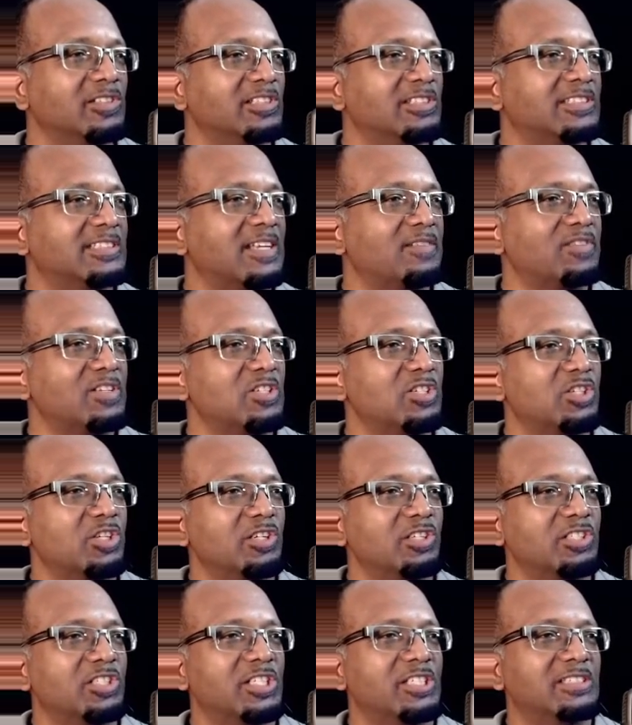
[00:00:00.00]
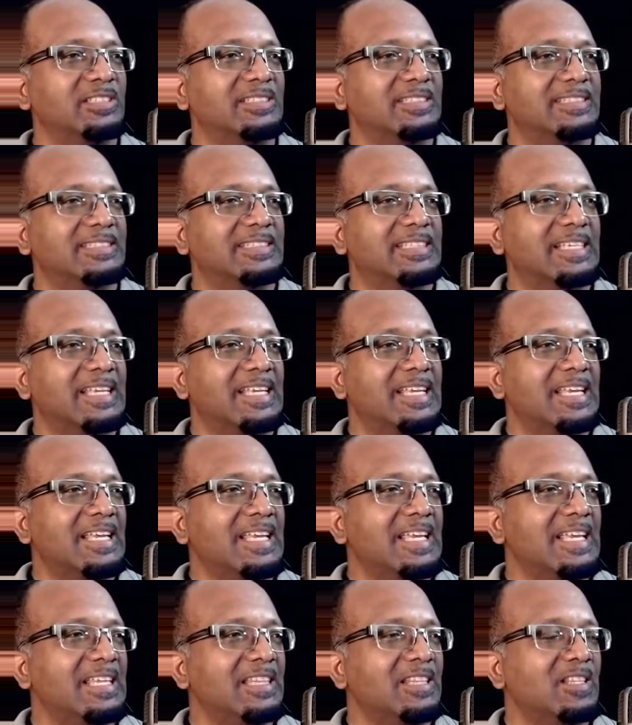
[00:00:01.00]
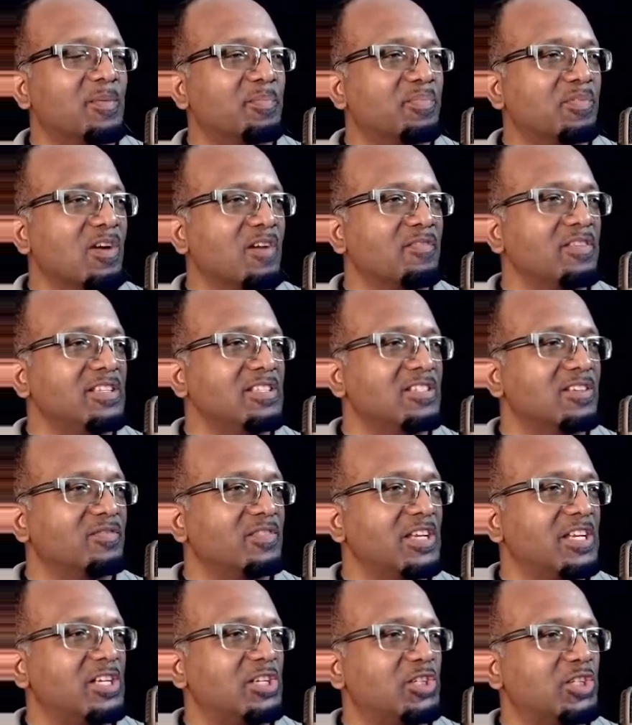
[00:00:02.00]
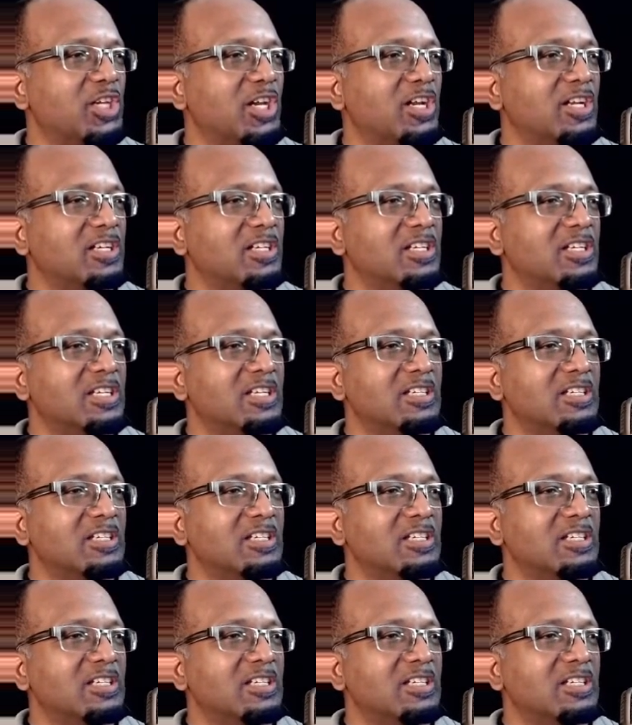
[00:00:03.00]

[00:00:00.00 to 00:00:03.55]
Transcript: to the seven churches in the province of Asia